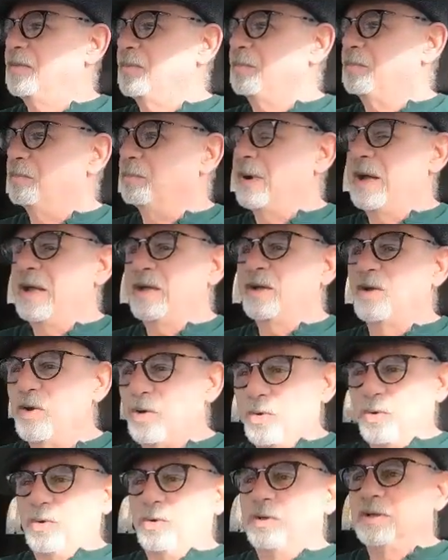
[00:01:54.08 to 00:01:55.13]
My
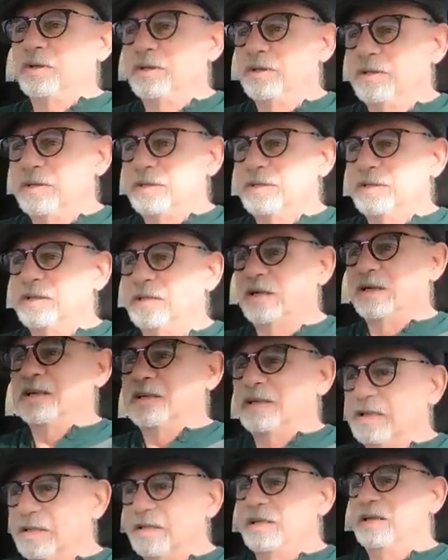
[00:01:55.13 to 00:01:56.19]
goal
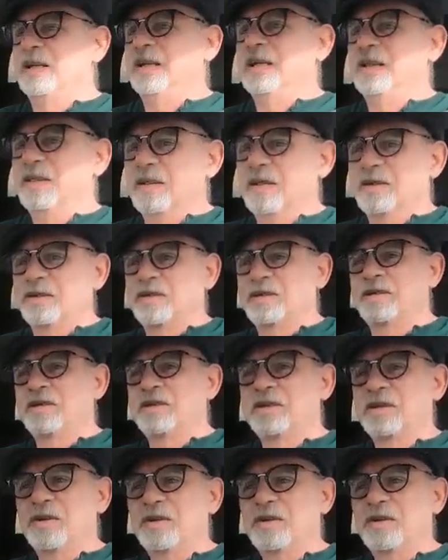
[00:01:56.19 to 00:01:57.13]
in this